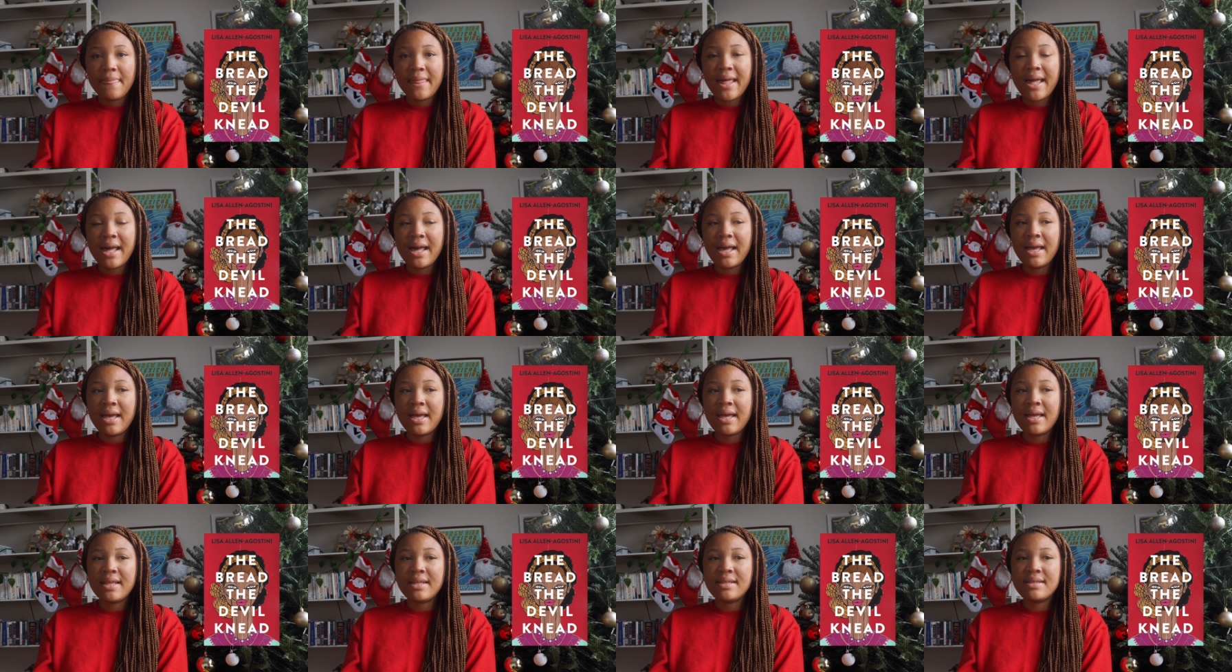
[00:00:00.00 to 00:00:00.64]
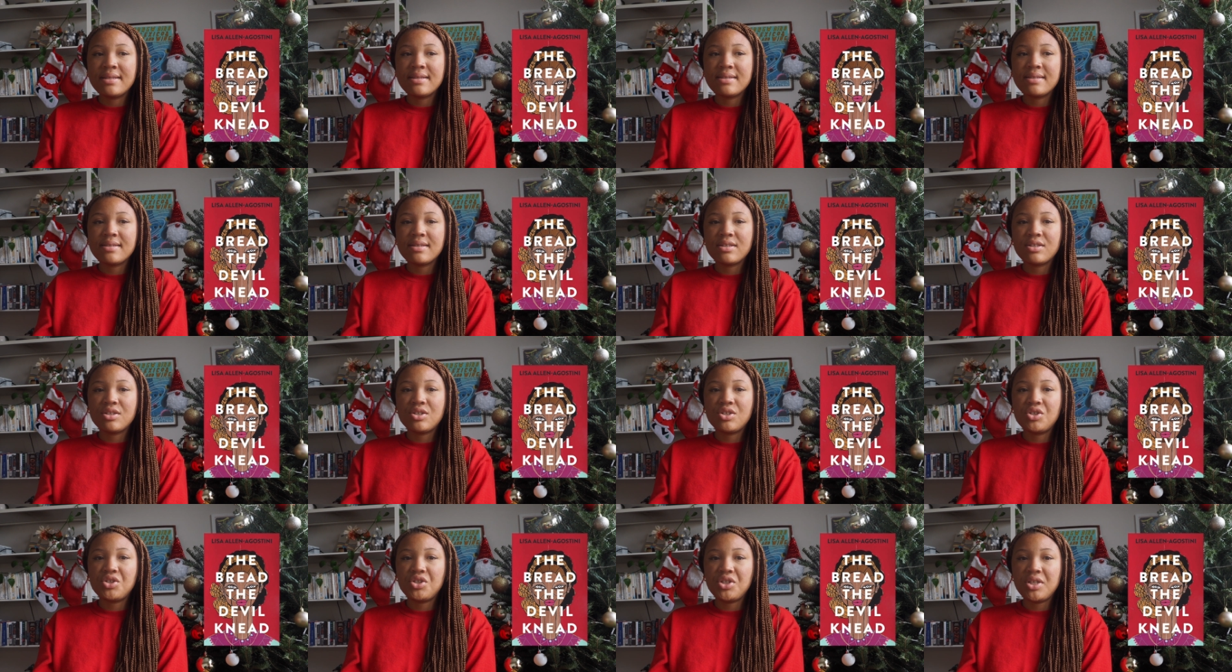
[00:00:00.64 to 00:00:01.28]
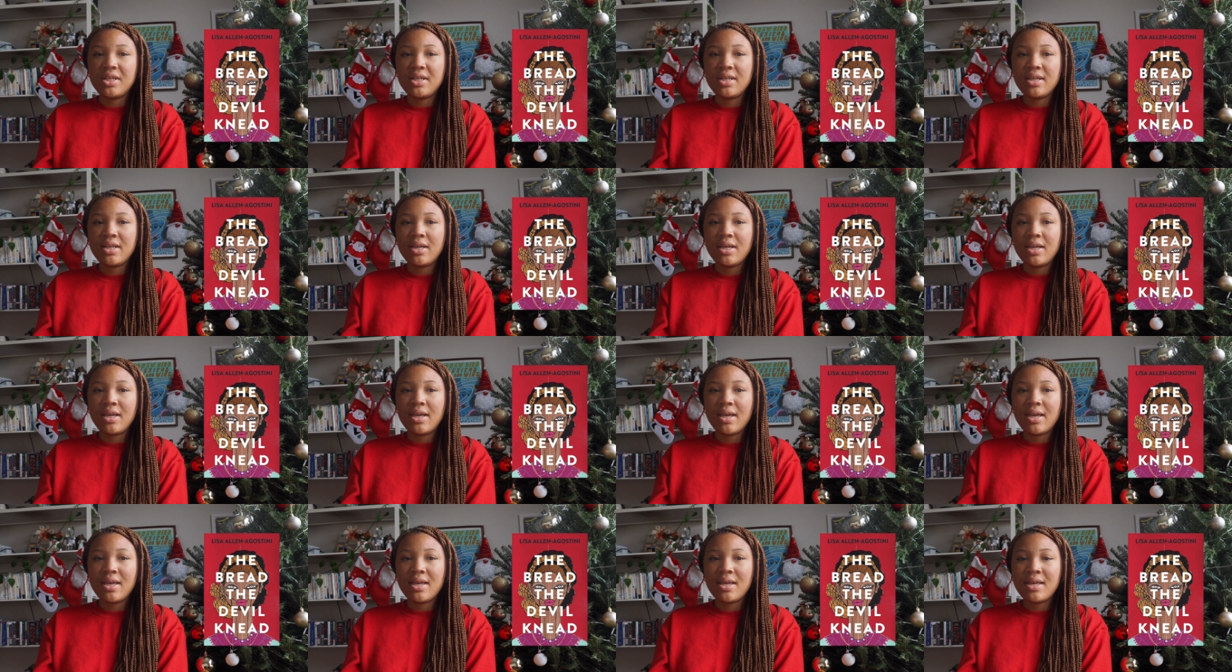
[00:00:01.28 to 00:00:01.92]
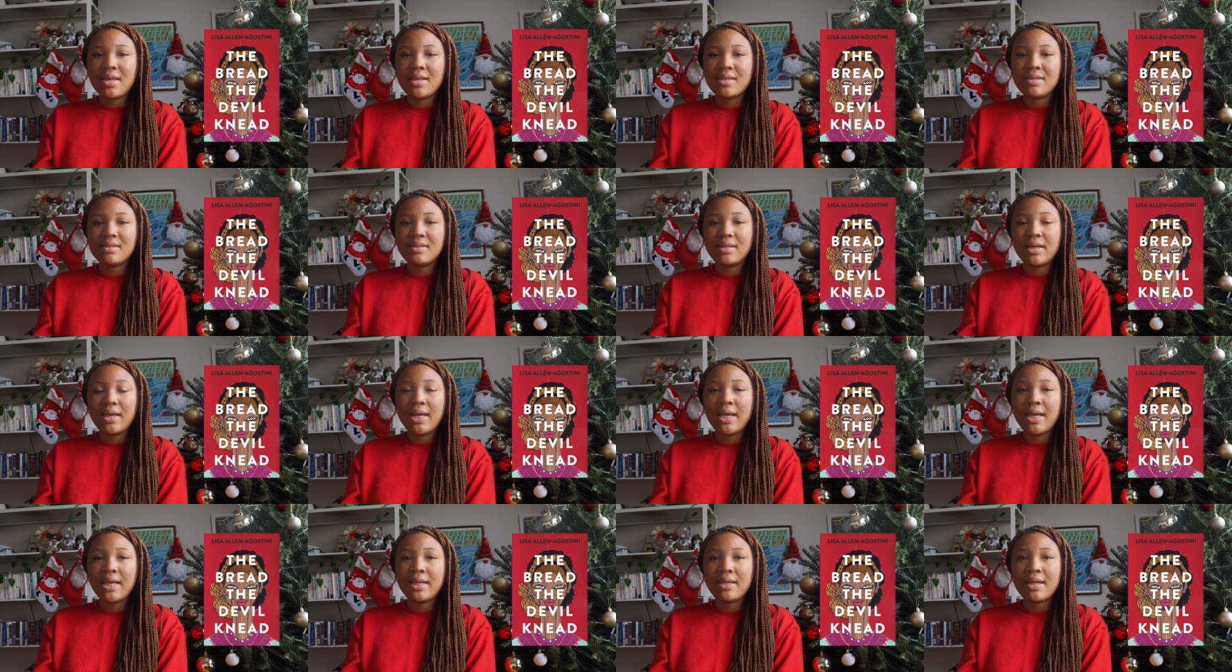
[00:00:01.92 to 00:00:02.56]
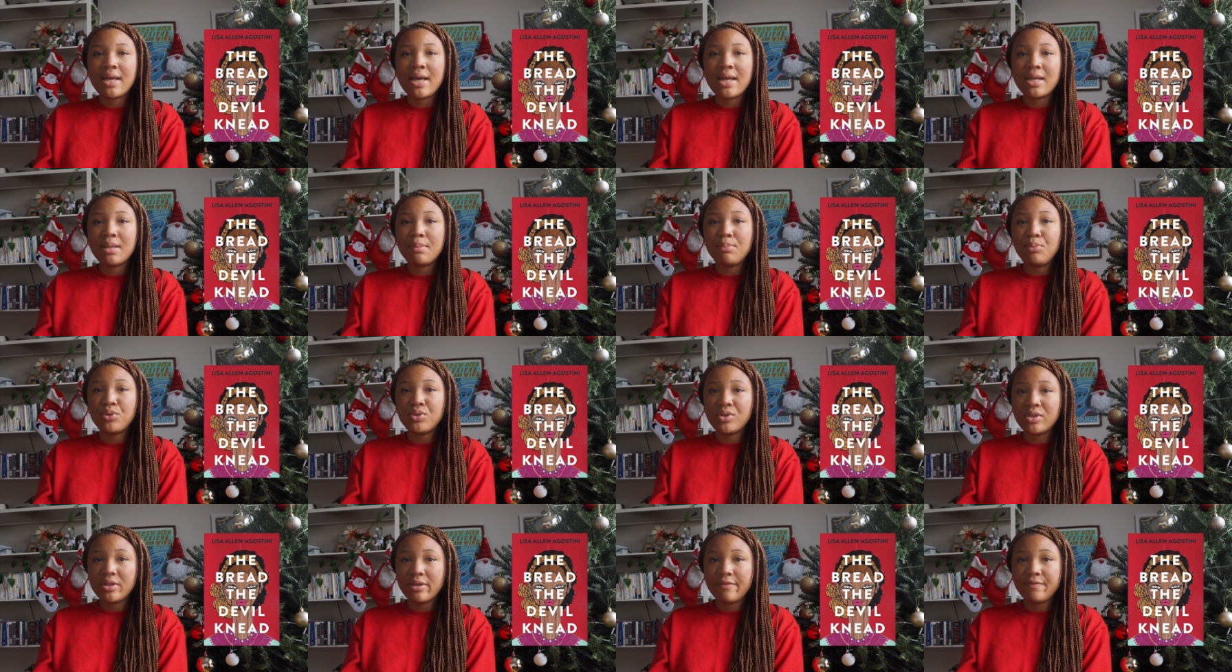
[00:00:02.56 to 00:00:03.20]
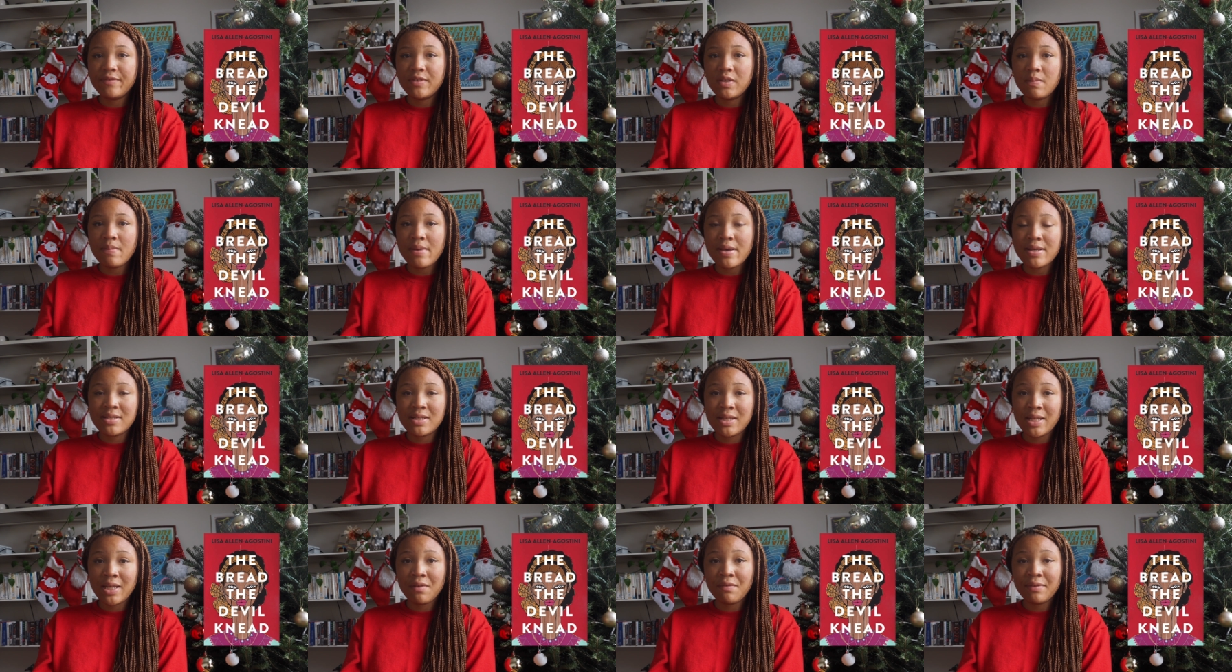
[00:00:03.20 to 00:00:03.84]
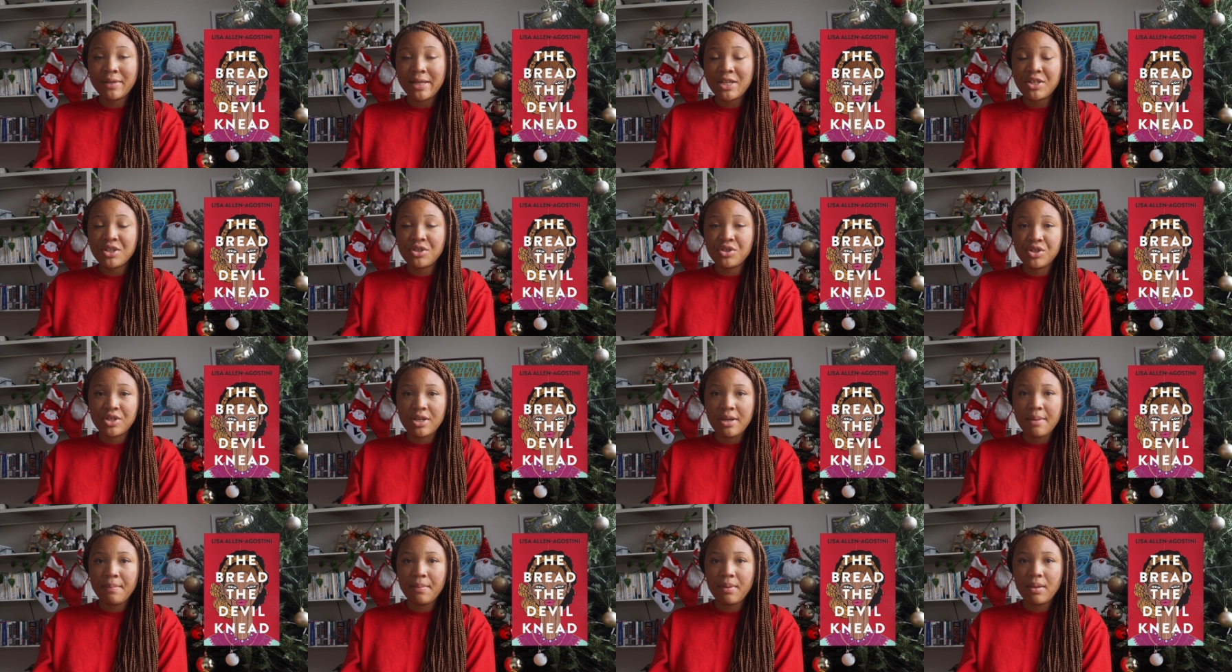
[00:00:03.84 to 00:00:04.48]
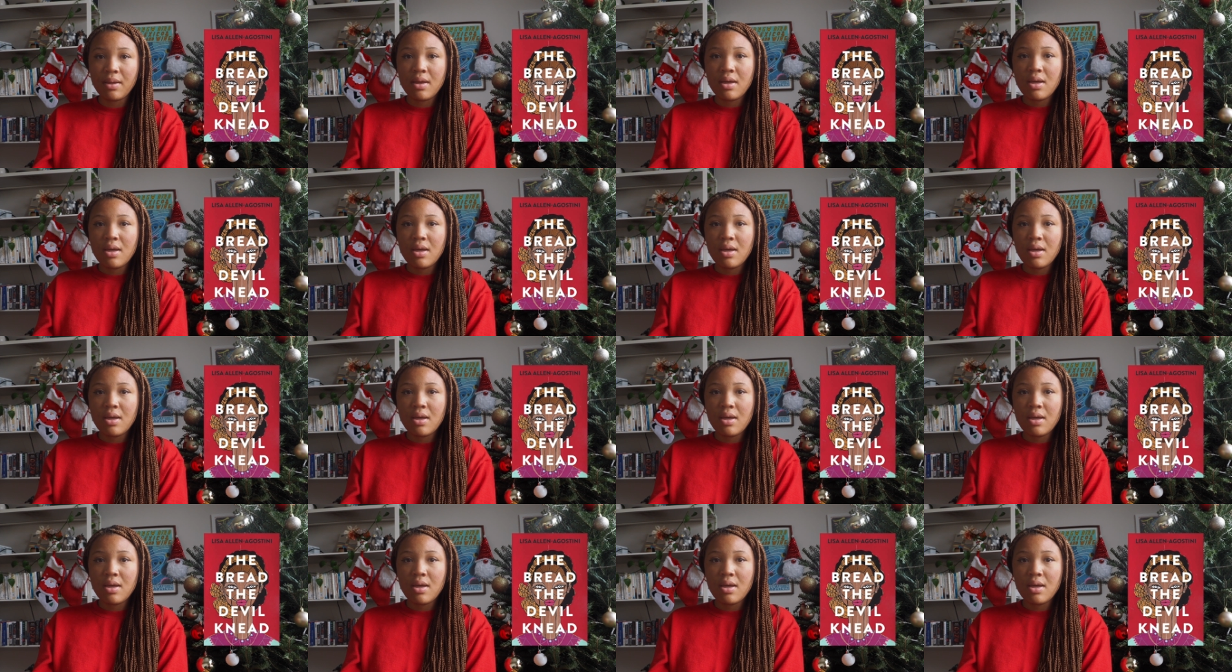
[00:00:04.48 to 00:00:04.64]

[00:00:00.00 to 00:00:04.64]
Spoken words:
and she is in an abusive domestic relationship,